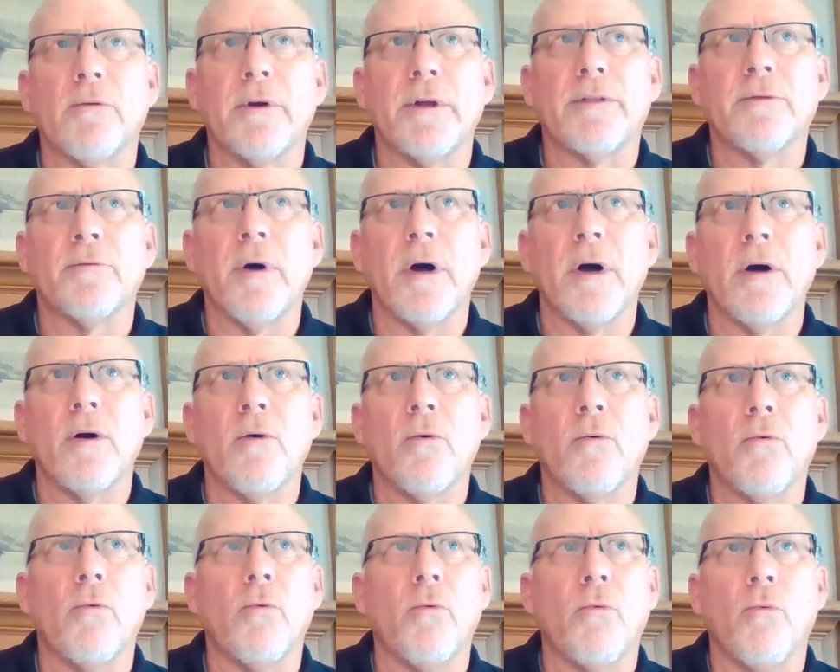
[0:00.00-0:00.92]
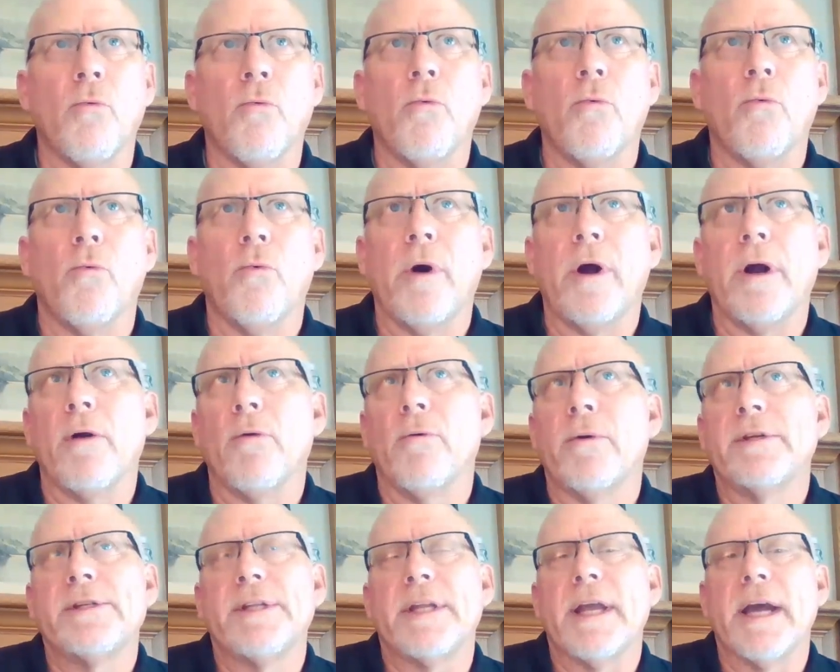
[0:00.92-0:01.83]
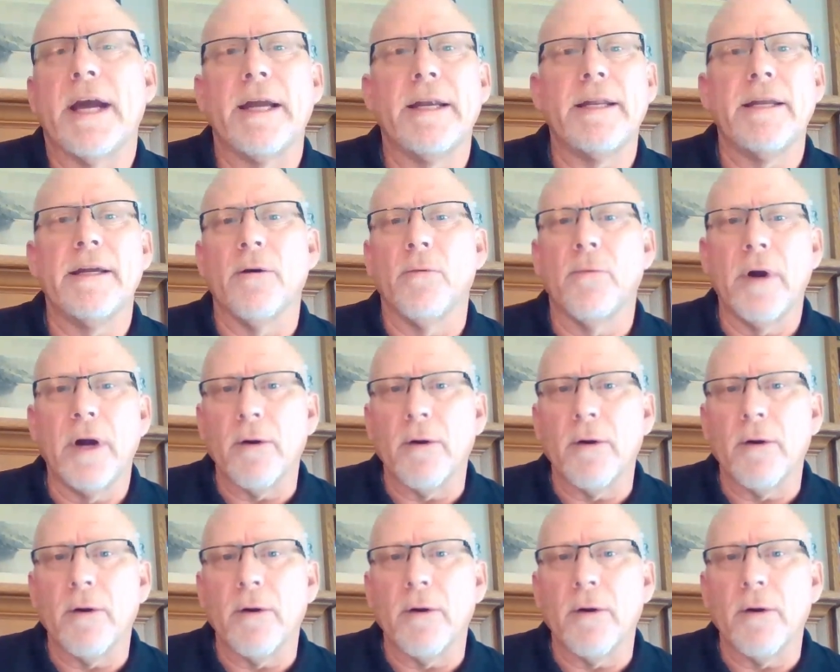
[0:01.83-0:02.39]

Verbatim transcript: with well, where was the idea?